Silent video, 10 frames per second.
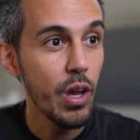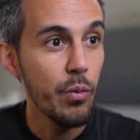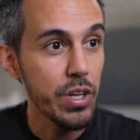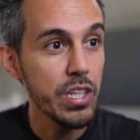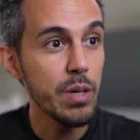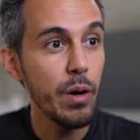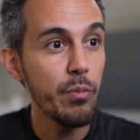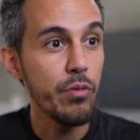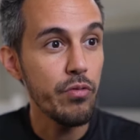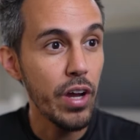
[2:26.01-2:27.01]
where you team up
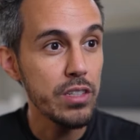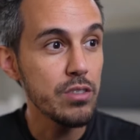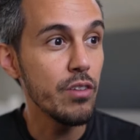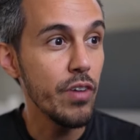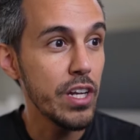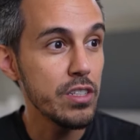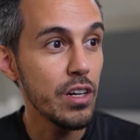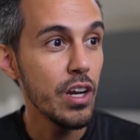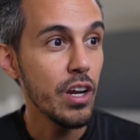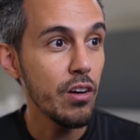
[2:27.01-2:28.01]
with friends to adventure
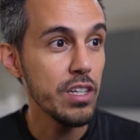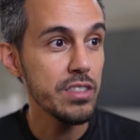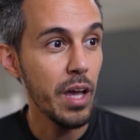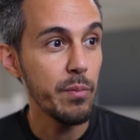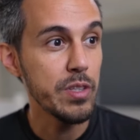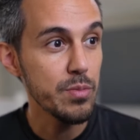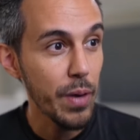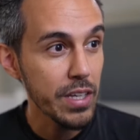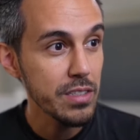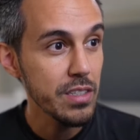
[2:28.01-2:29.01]
across time and
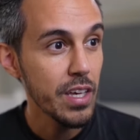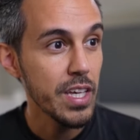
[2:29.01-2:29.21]
space,